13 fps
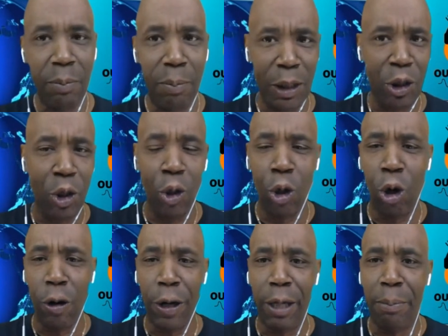Miss
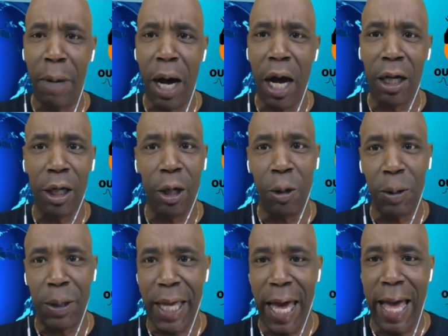Gloria
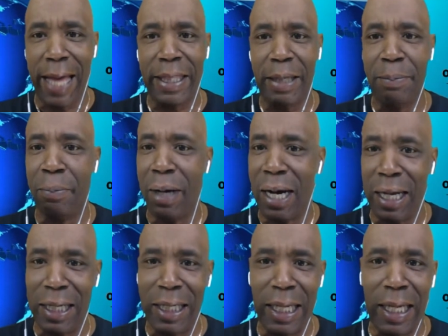Mongo, Kathy
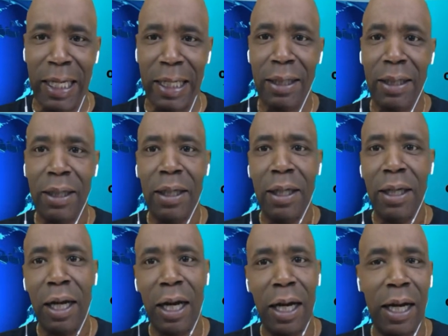Mullen,
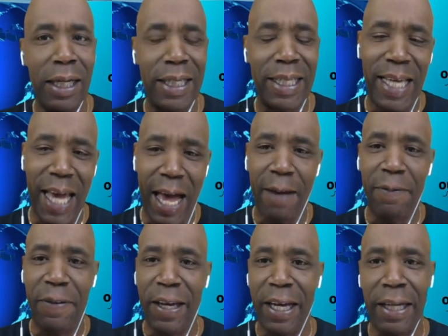
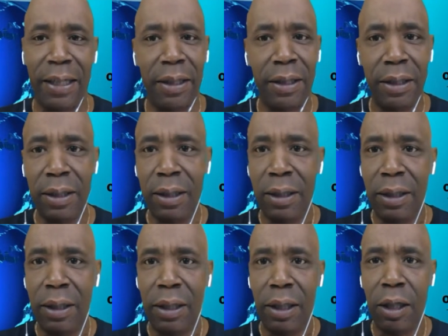Kevin,
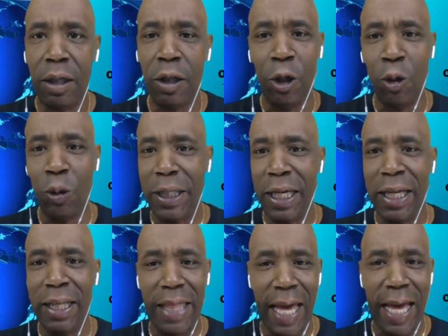Luke,
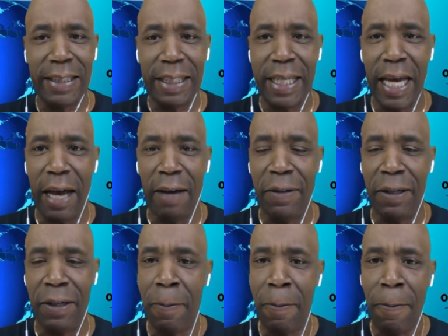and thanks,
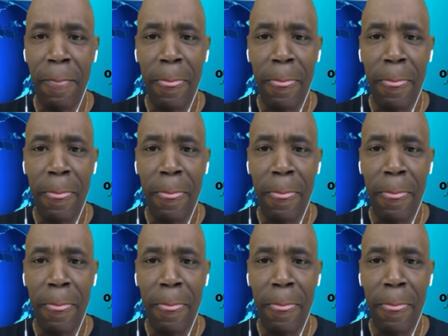Kevin.